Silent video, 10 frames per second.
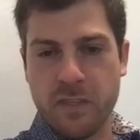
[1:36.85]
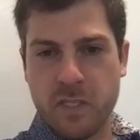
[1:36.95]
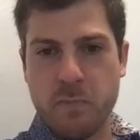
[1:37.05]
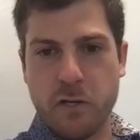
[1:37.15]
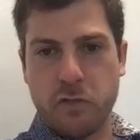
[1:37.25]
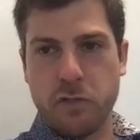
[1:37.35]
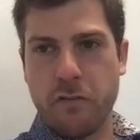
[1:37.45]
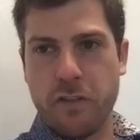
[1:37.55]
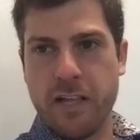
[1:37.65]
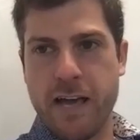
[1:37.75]
especially
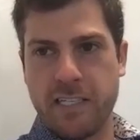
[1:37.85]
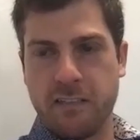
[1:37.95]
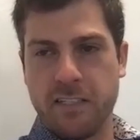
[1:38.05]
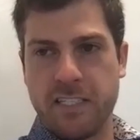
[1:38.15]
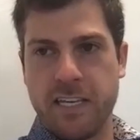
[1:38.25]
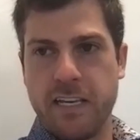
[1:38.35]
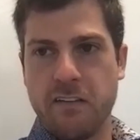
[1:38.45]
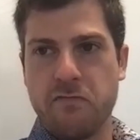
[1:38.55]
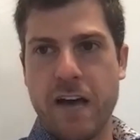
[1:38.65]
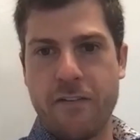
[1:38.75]
over the last, let's say,
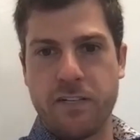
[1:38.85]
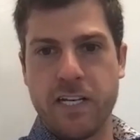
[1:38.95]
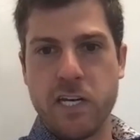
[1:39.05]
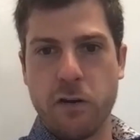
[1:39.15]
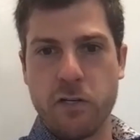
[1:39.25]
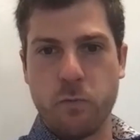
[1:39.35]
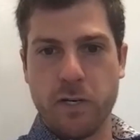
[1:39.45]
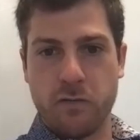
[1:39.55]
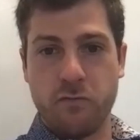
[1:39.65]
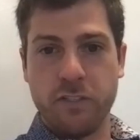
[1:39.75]
5 or 10 years when
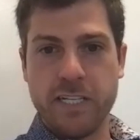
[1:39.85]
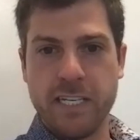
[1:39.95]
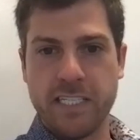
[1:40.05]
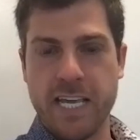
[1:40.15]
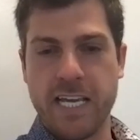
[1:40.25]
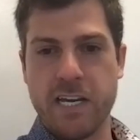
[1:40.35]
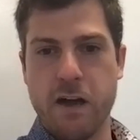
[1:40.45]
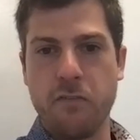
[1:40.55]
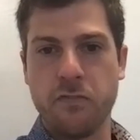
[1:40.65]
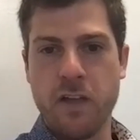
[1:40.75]
it's really taken
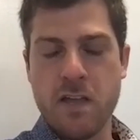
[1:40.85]
off.